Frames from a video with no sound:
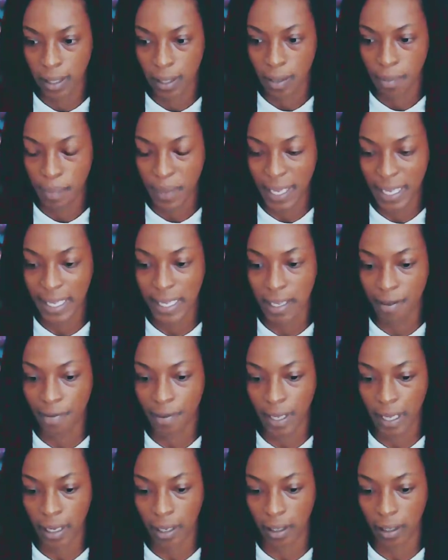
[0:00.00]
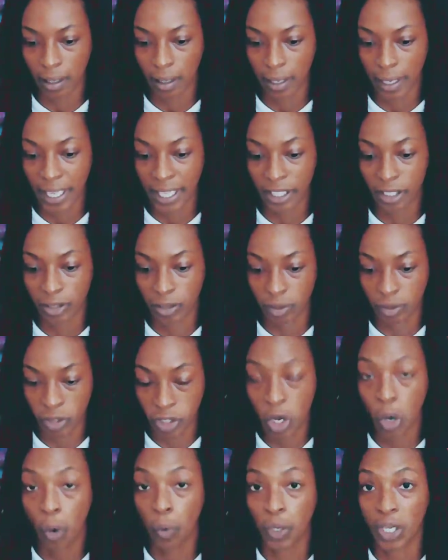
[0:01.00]
be giving it
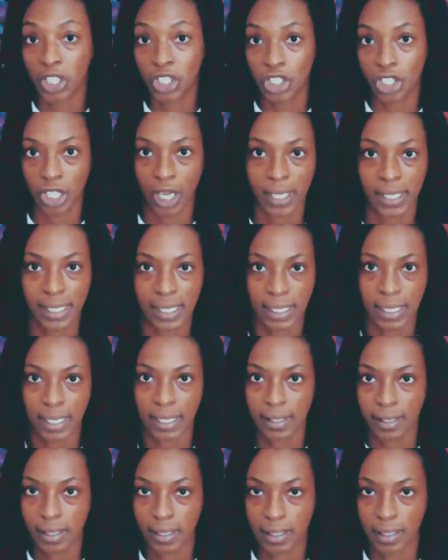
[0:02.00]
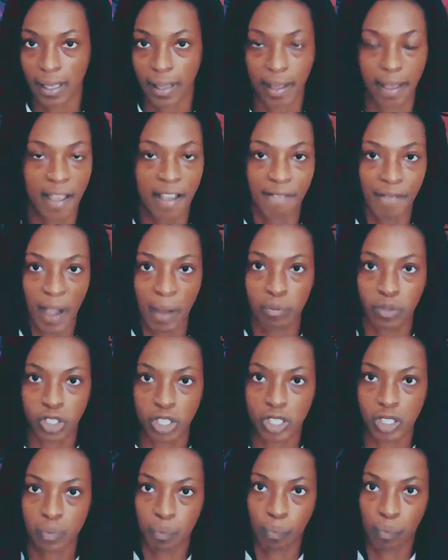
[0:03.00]
yoga justice if I'm
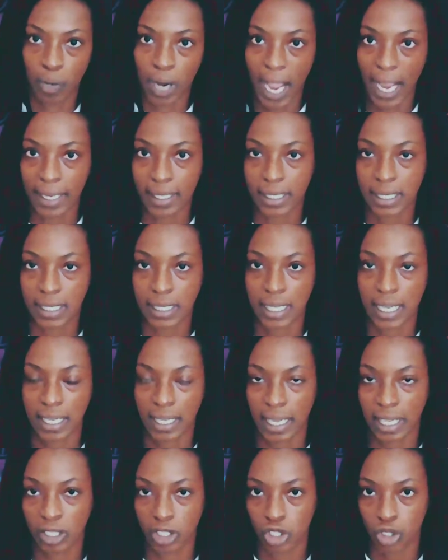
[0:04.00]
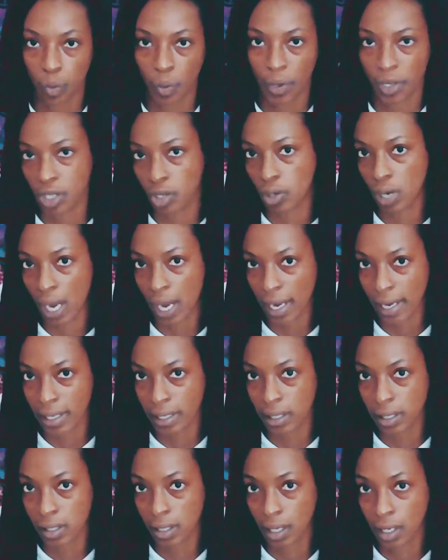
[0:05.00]
just practicing and showing you
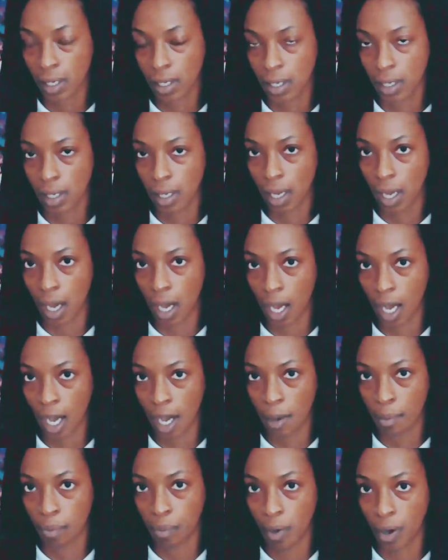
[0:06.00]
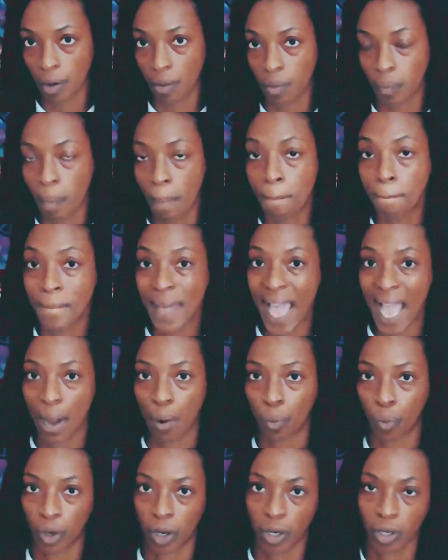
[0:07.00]
guys um, mat
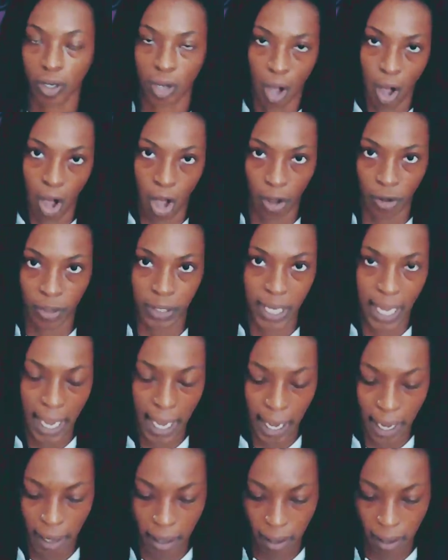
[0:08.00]
work all day.